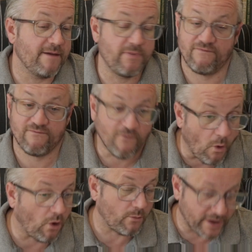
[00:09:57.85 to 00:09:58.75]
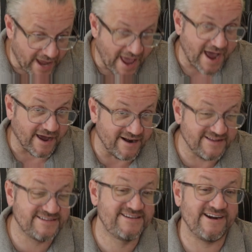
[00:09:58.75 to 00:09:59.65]
Before we had
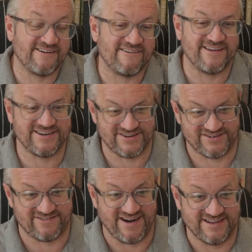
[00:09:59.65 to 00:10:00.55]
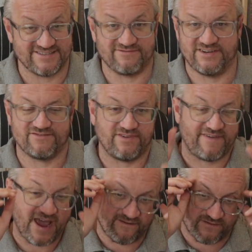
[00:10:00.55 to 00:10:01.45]
zero interest rates, which we've
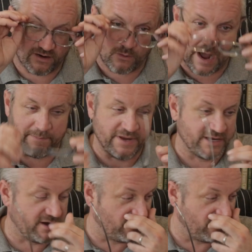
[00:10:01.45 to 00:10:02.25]
had for a whopping,